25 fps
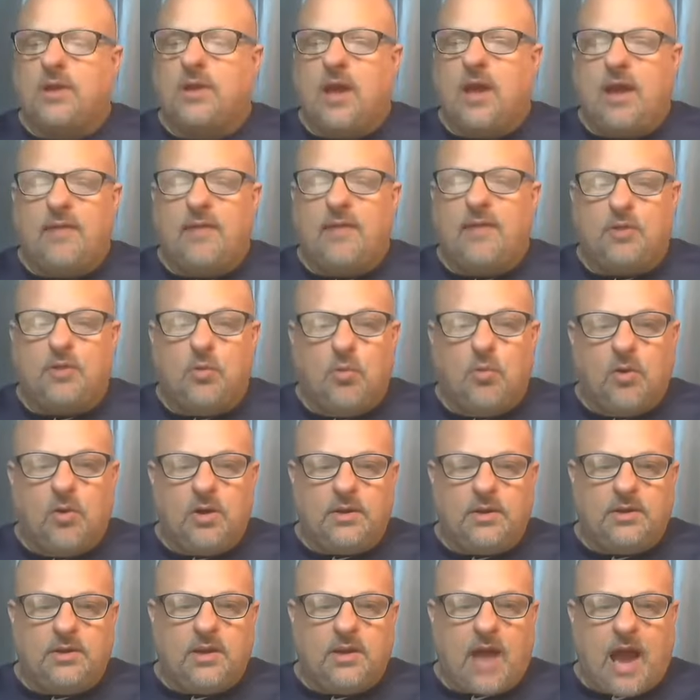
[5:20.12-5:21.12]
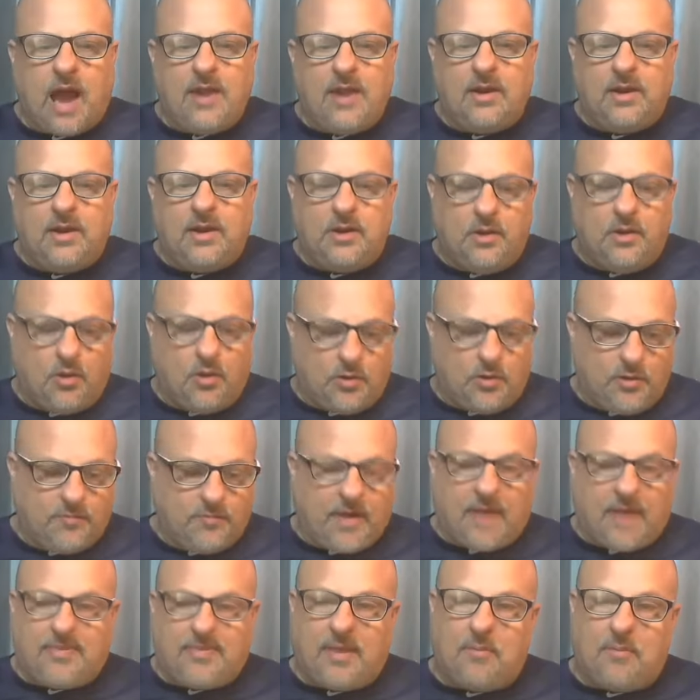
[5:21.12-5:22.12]
if you would, I, you know, you've
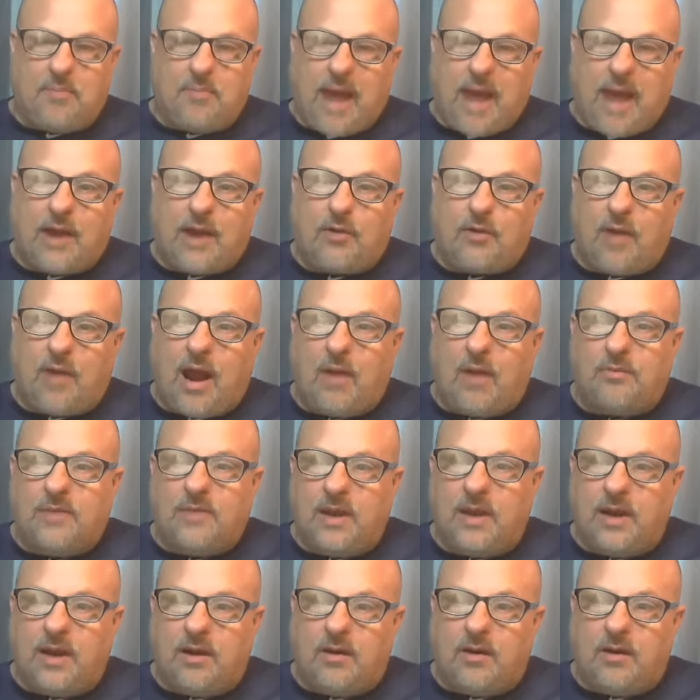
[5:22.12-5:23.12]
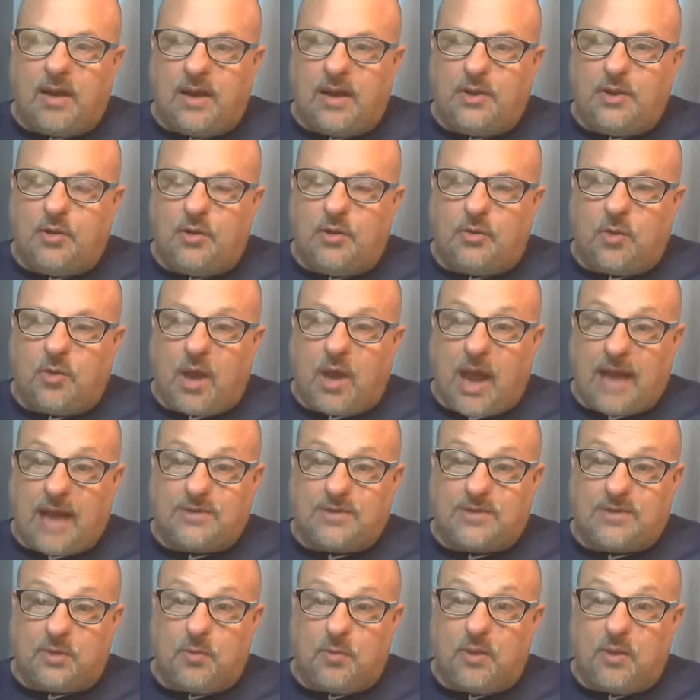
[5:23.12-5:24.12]
got that background there, and you
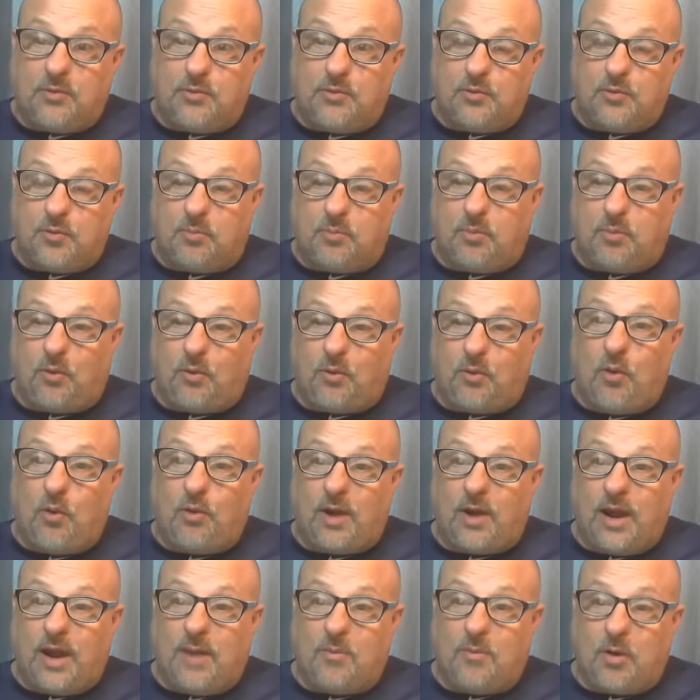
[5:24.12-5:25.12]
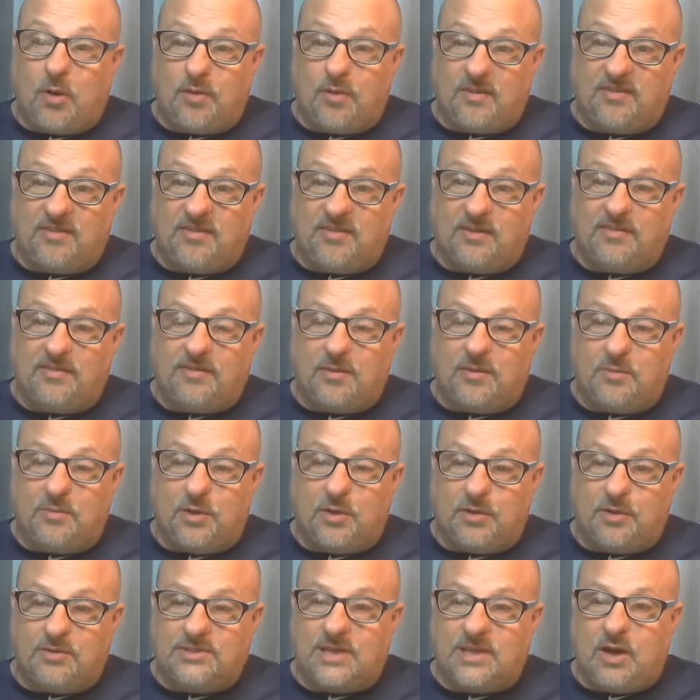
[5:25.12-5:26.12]
actually went through the program or the system
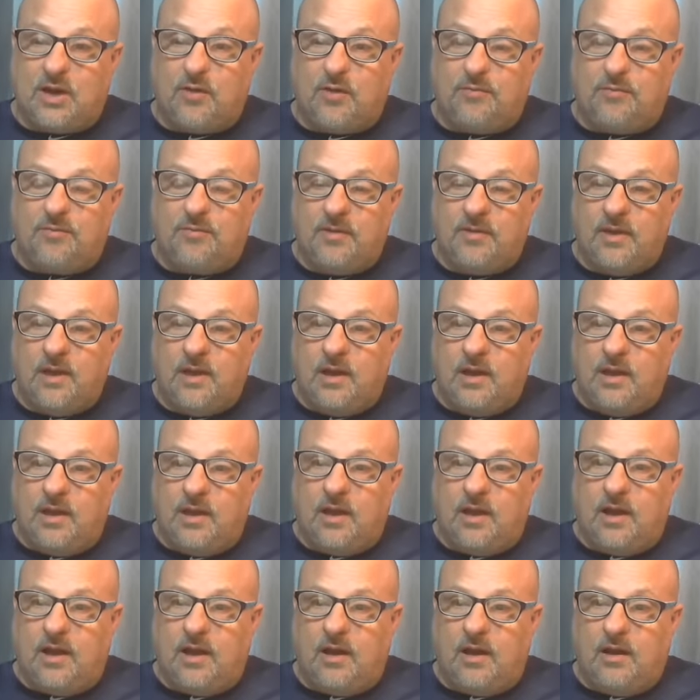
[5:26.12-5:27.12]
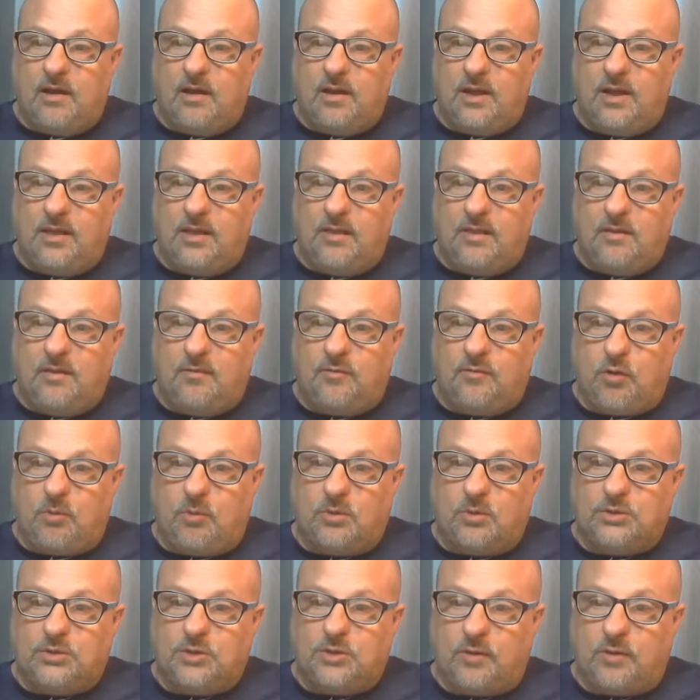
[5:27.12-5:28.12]
yourself uh, in the
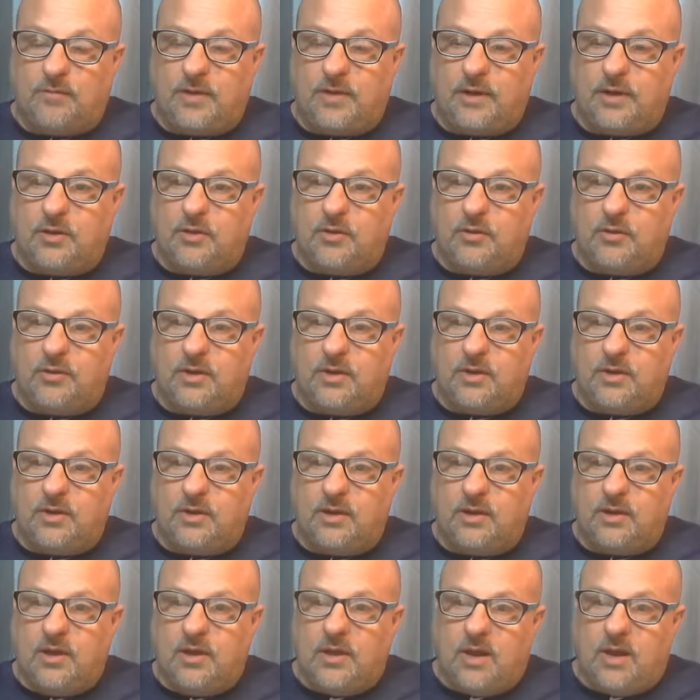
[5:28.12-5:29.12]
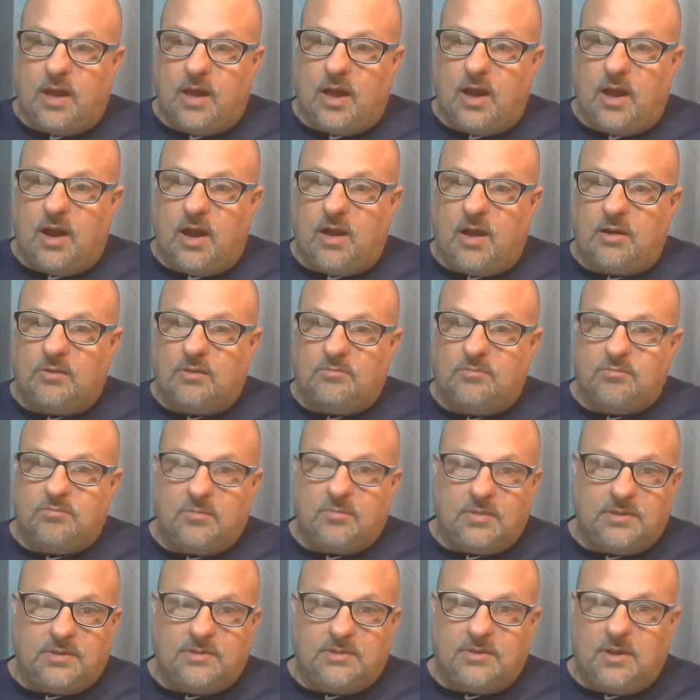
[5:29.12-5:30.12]
former Soviet Union. Uh,
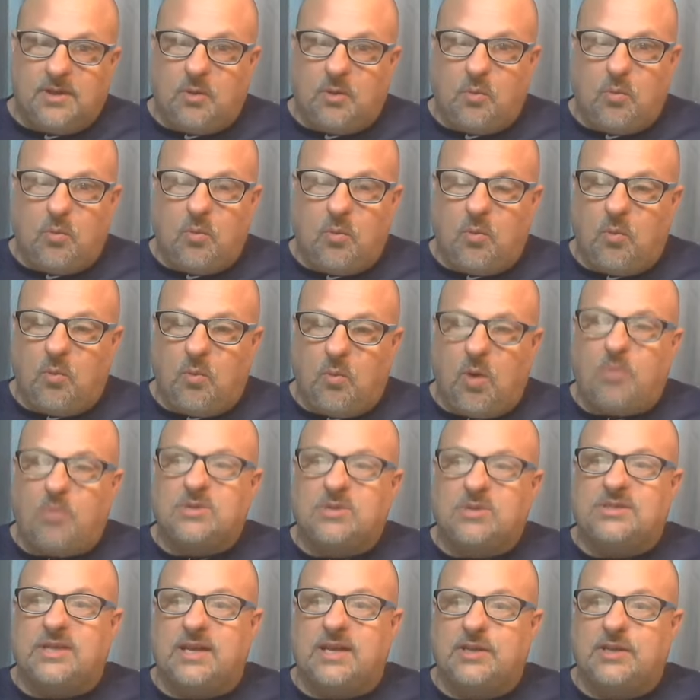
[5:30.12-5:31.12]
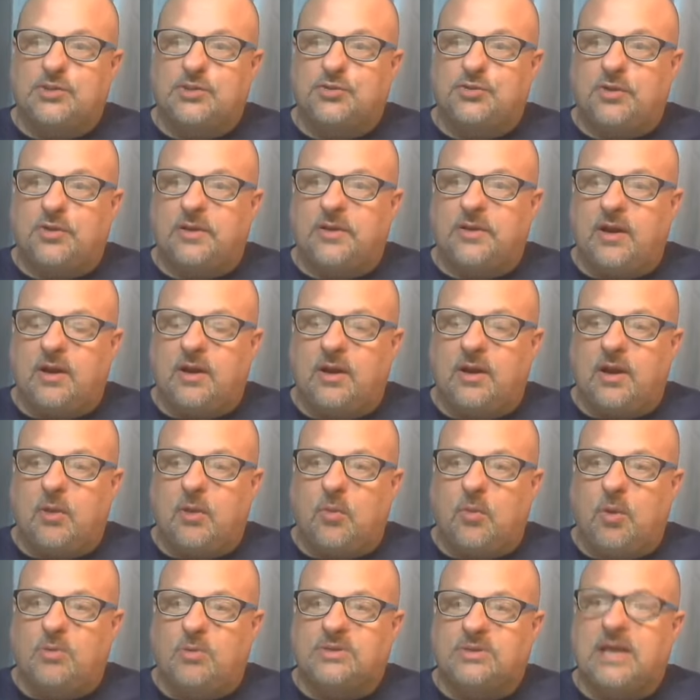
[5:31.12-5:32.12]
what was the history there,
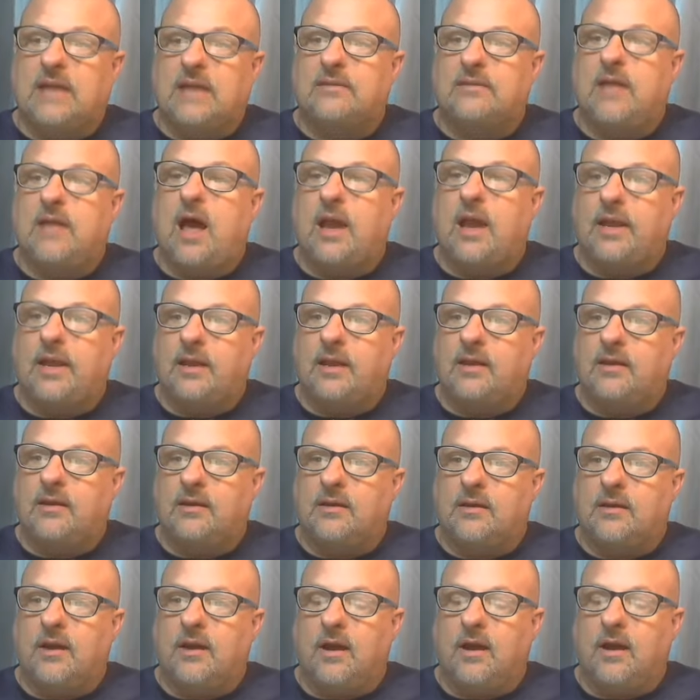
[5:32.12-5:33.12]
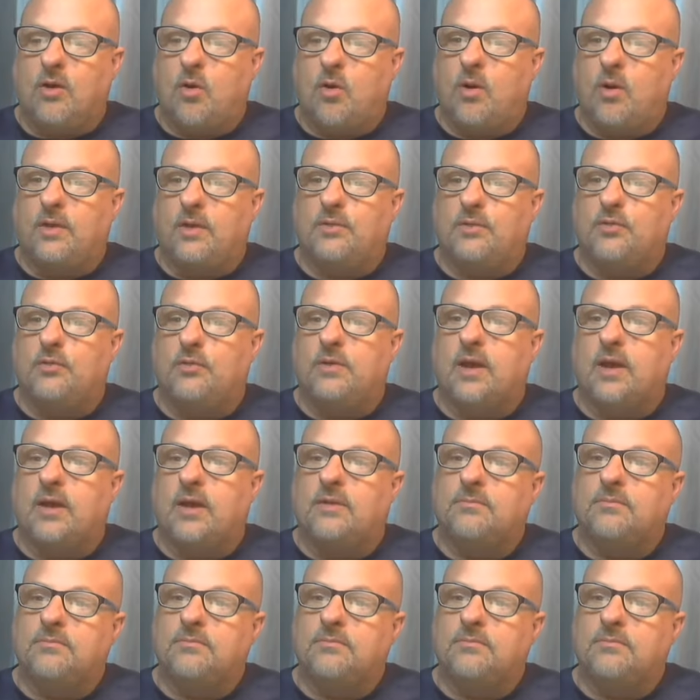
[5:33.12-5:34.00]
and what was that like uh, going through that?